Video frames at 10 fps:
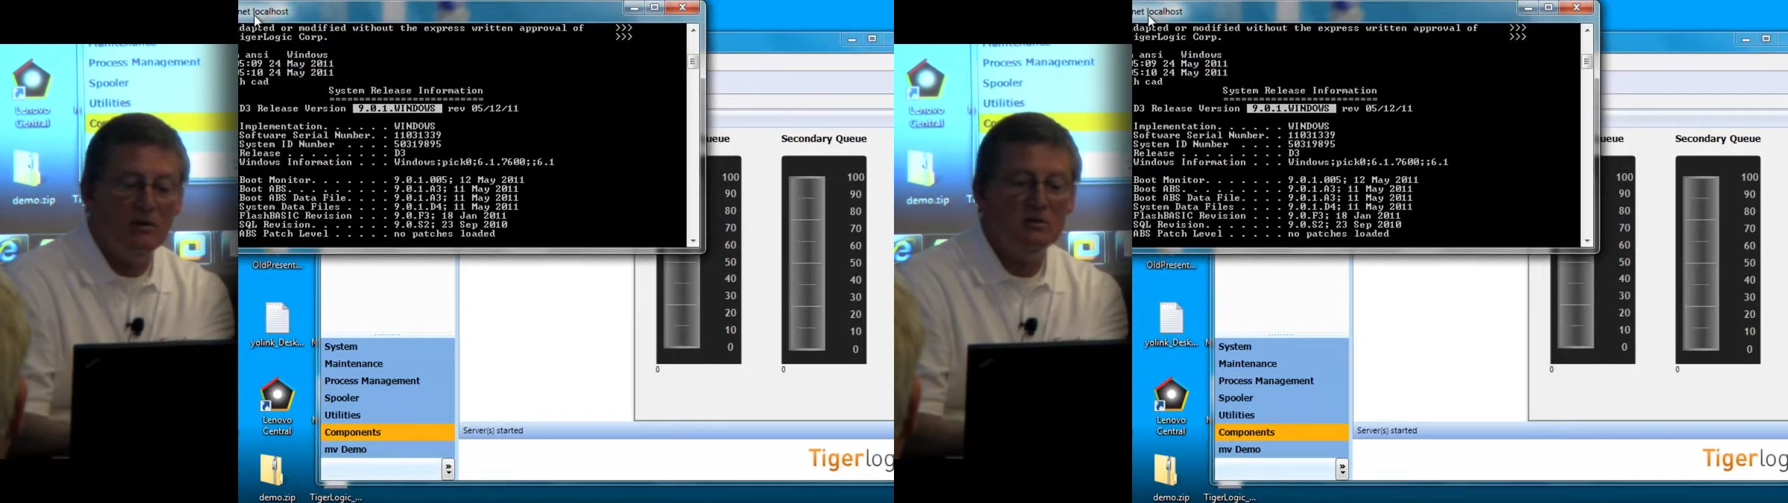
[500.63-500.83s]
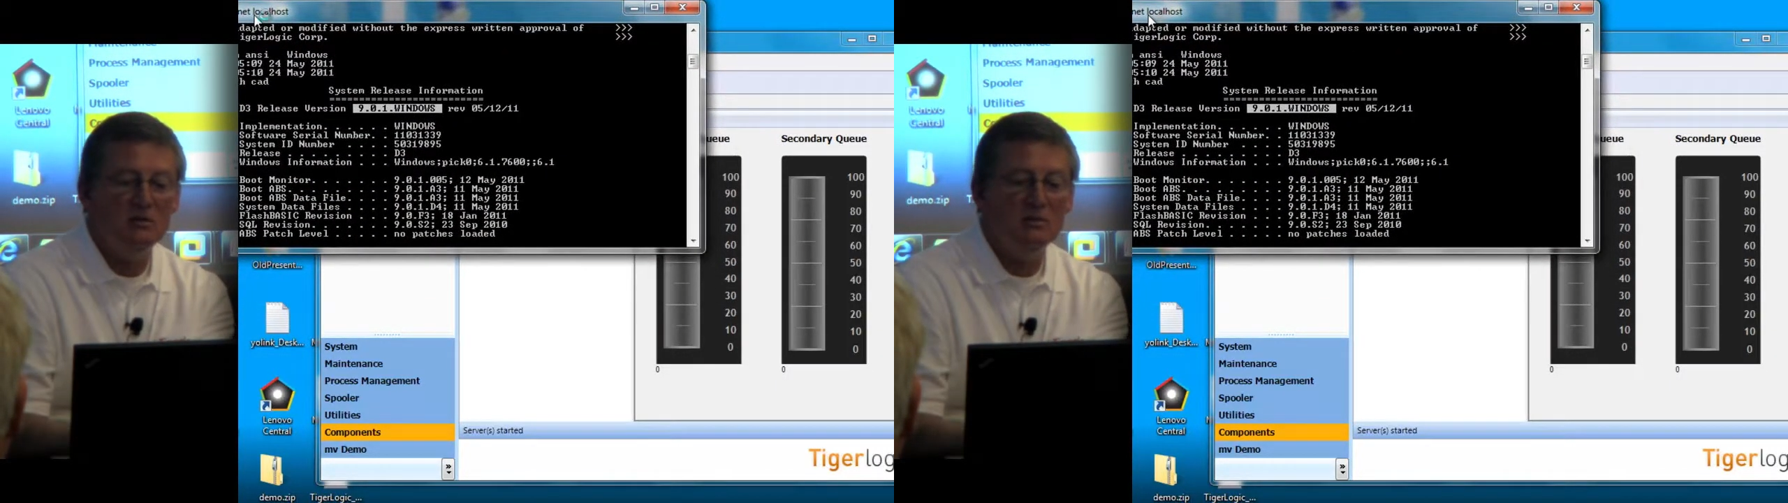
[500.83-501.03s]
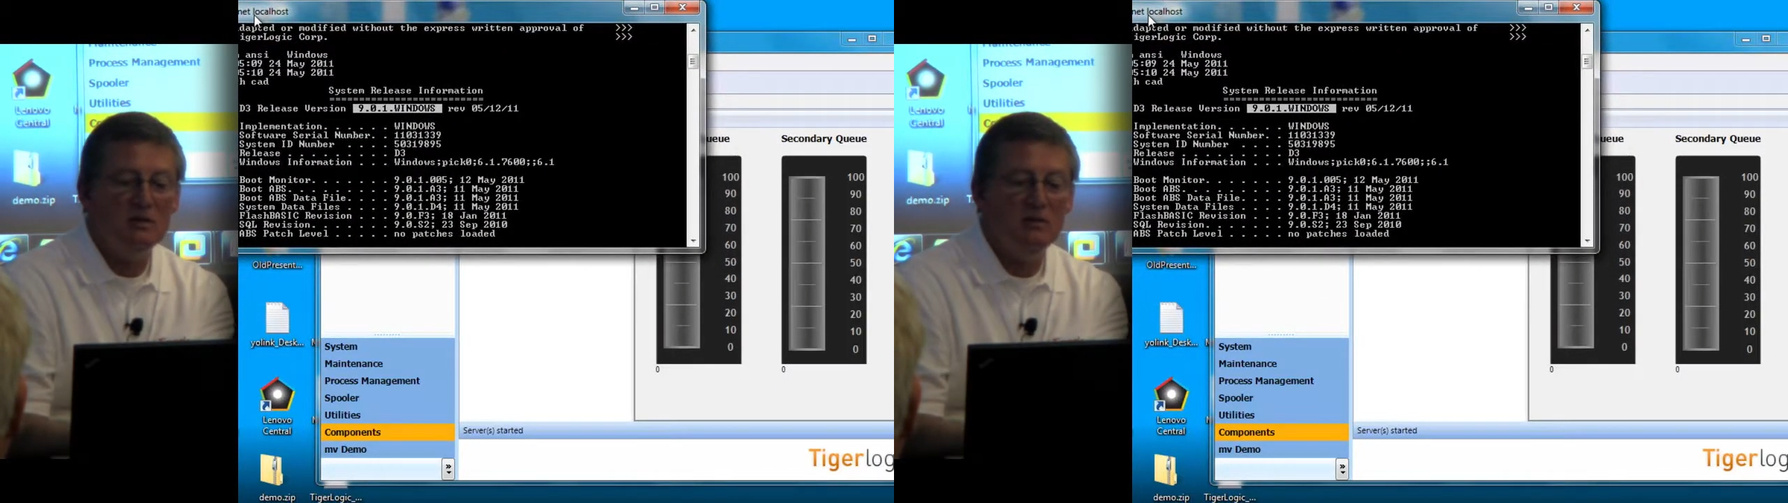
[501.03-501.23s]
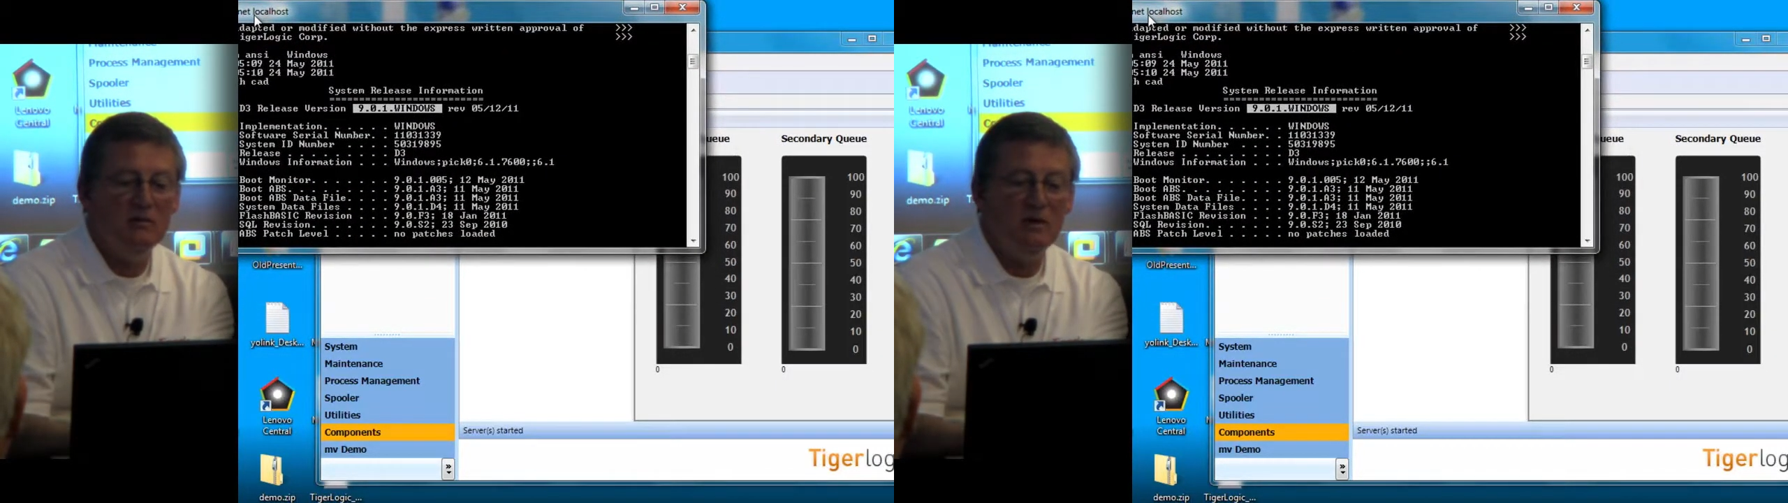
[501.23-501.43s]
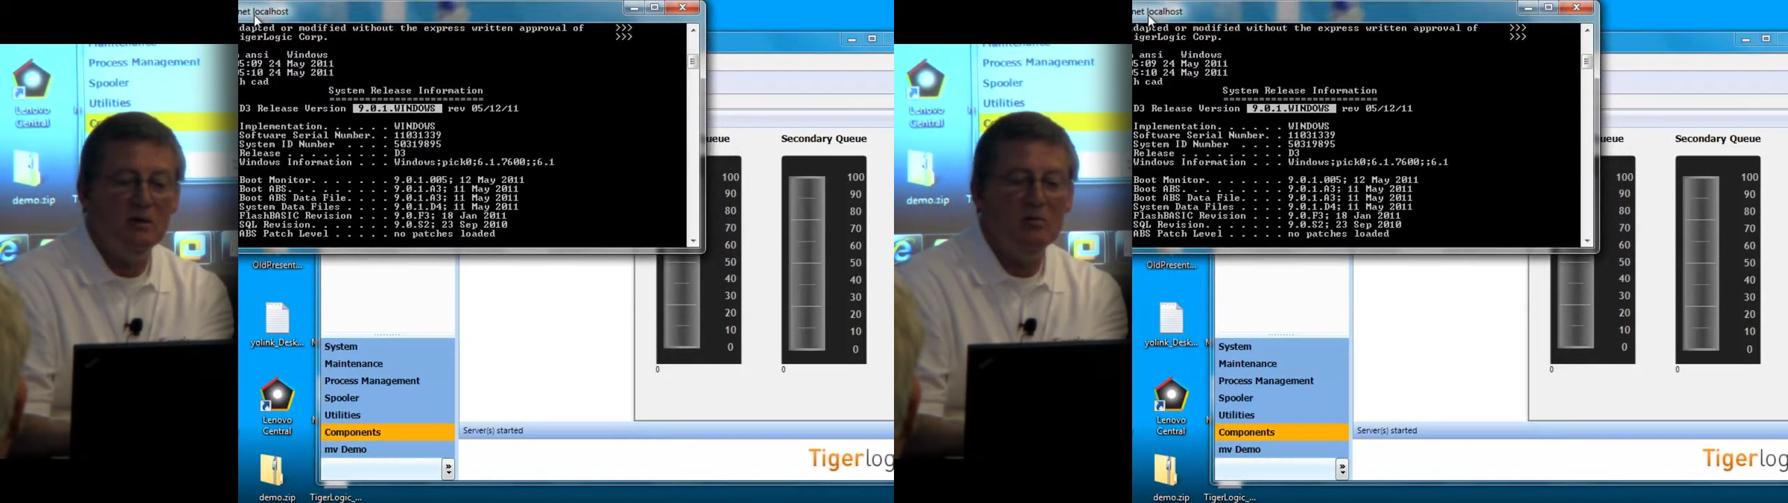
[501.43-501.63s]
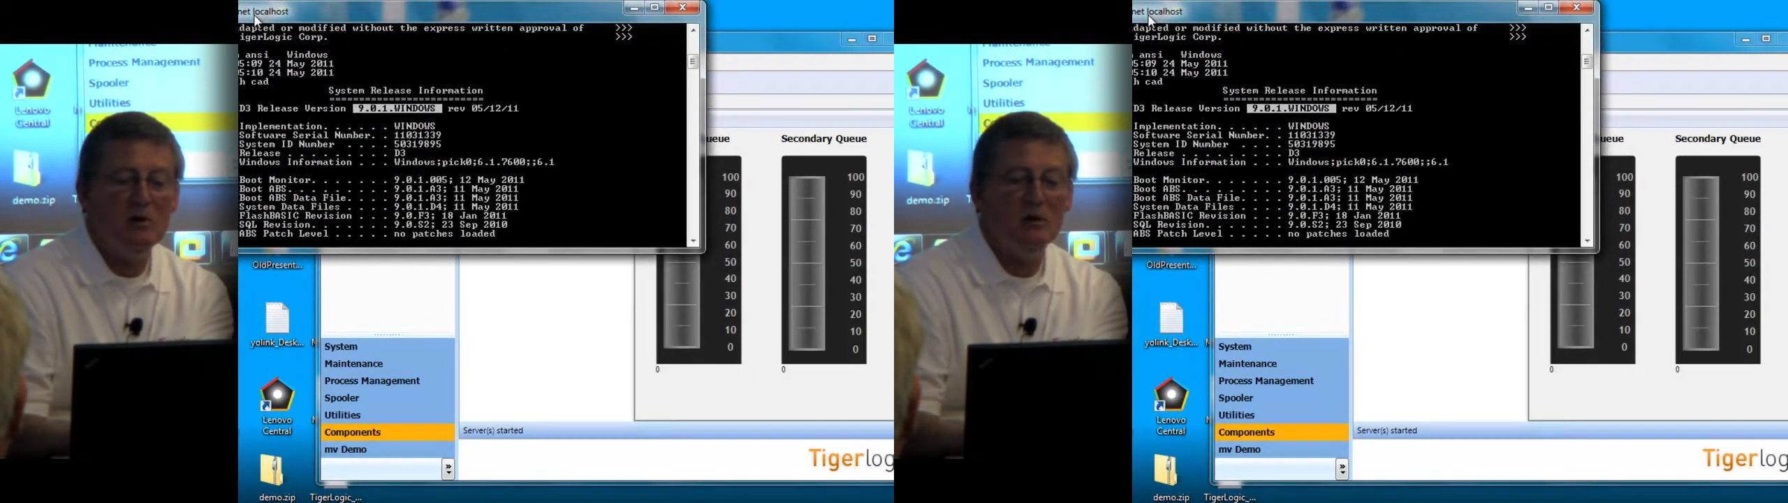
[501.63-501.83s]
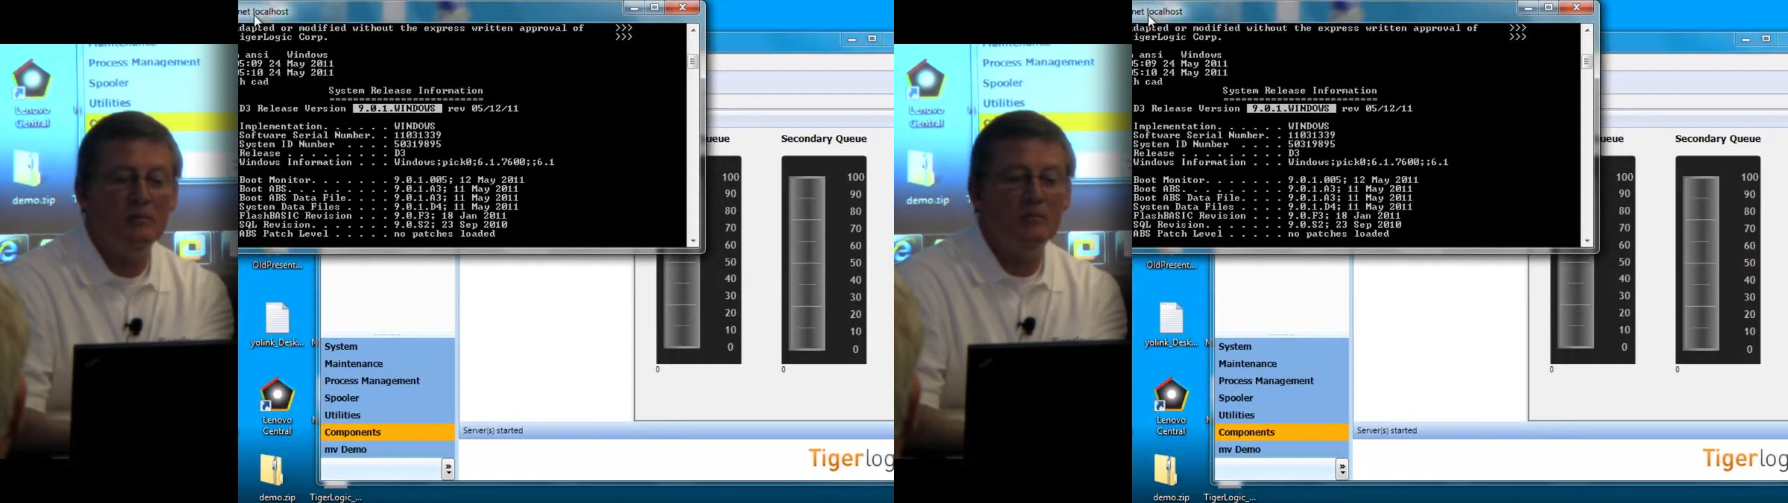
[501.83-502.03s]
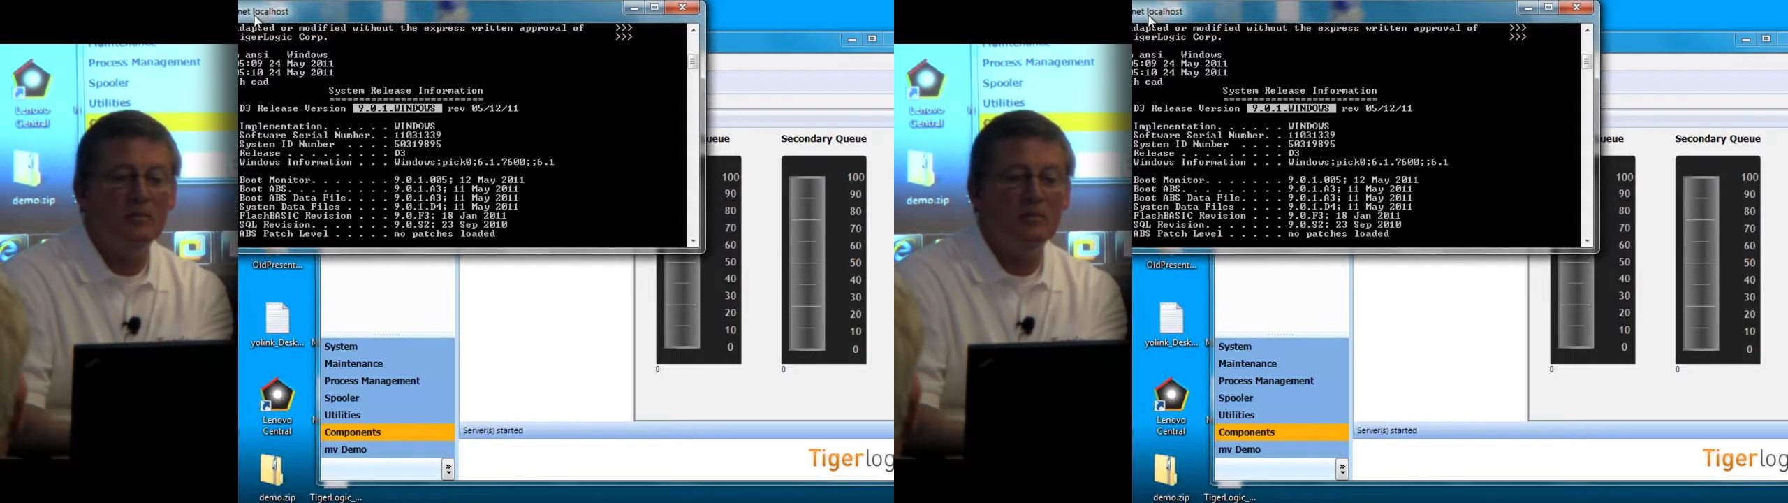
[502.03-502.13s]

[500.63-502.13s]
virtual machine in VMware.